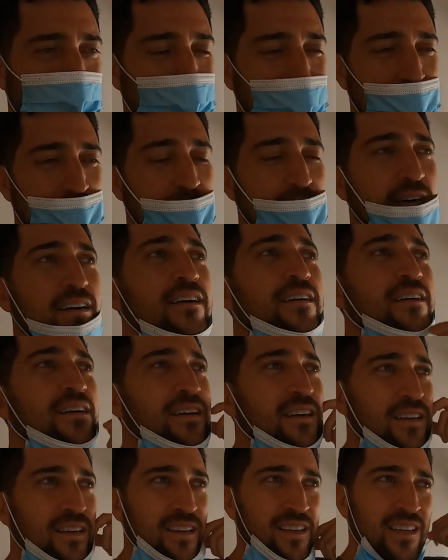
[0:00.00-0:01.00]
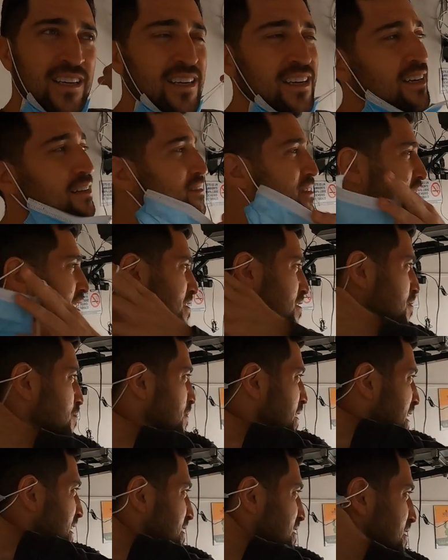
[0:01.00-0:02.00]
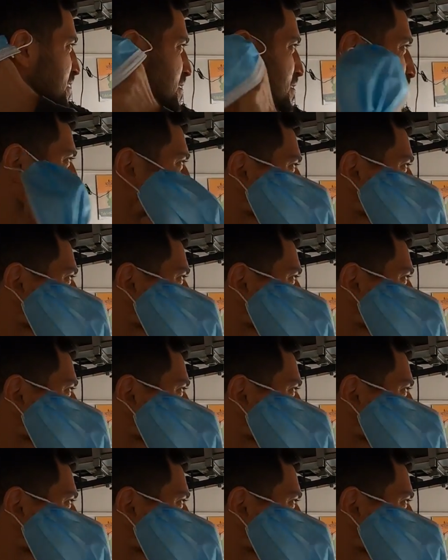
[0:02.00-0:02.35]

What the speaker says: kind of, take out my mask, there's